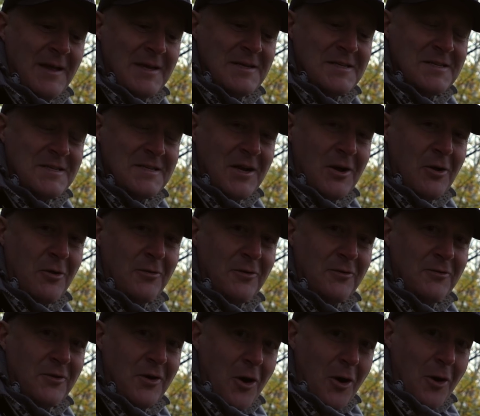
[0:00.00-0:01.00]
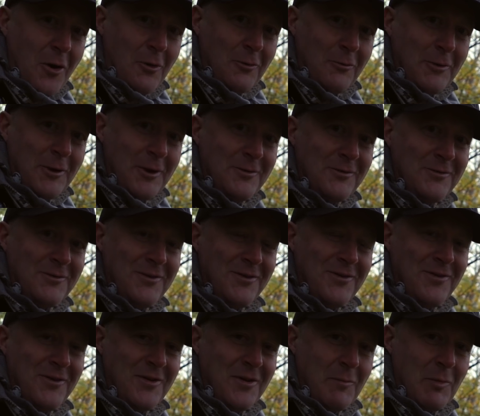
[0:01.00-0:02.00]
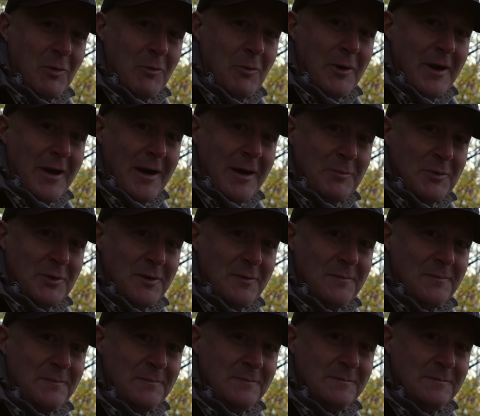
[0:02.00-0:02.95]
stealth is always your number one option.